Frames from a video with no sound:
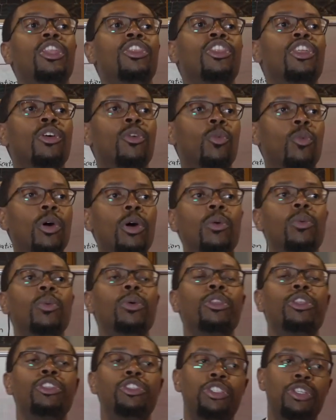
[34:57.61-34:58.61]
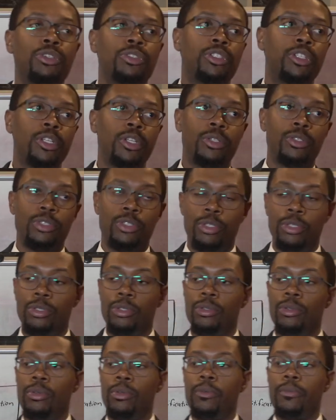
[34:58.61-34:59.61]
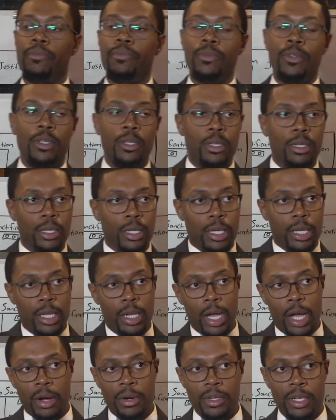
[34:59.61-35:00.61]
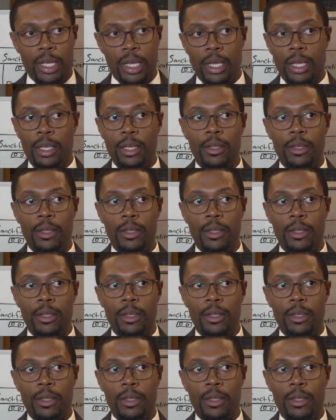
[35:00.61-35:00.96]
Then what will the church leaders do in our day?